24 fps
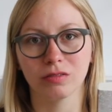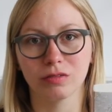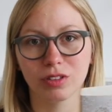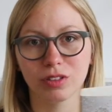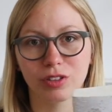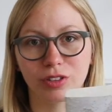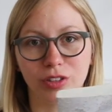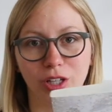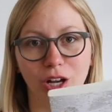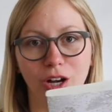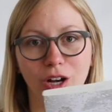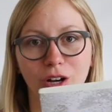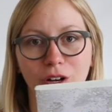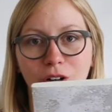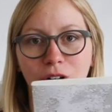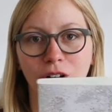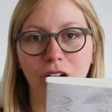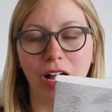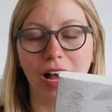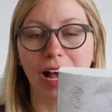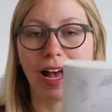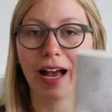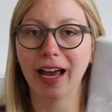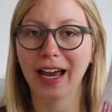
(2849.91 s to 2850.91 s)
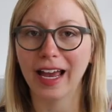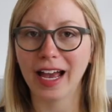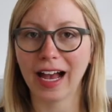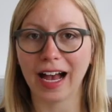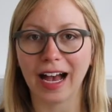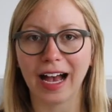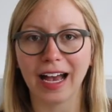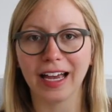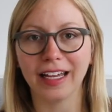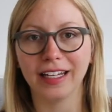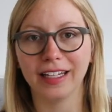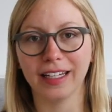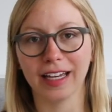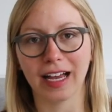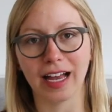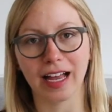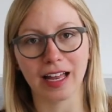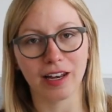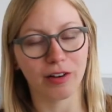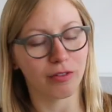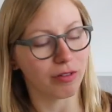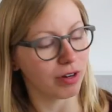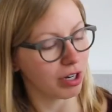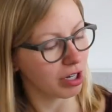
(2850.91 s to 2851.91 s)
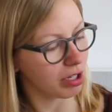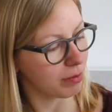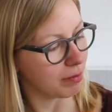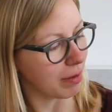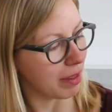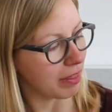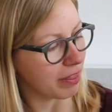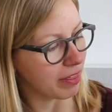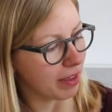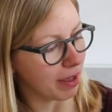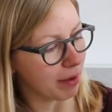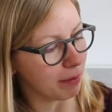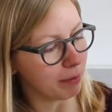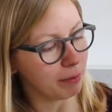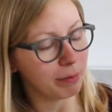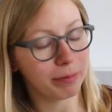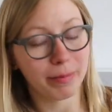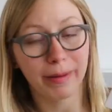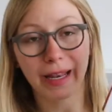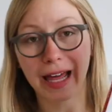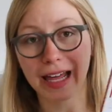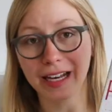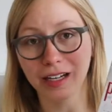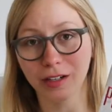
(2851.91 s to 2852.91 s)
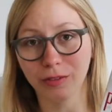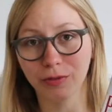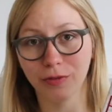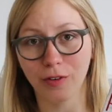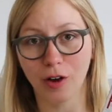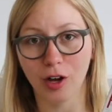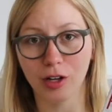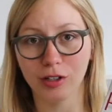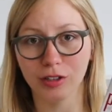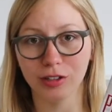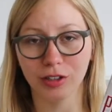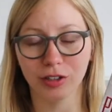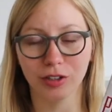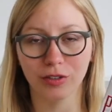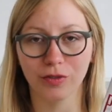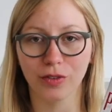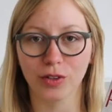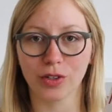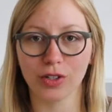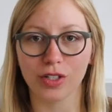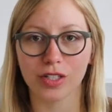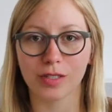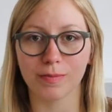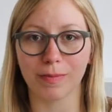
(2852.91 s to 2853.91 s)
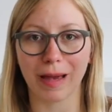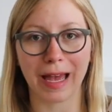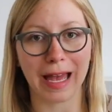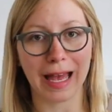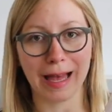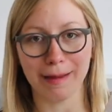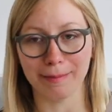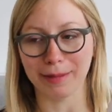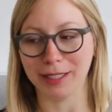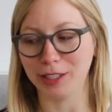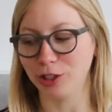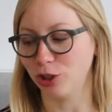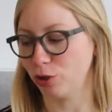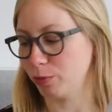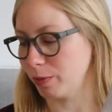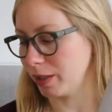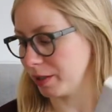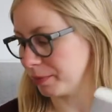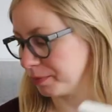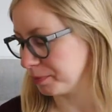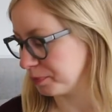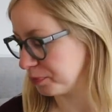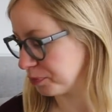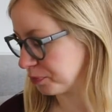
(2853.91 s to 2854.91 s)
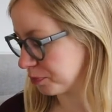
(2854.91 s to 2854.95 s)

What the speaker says: So I highly, highly recommend them. Planetfall Universe by Emma Newman.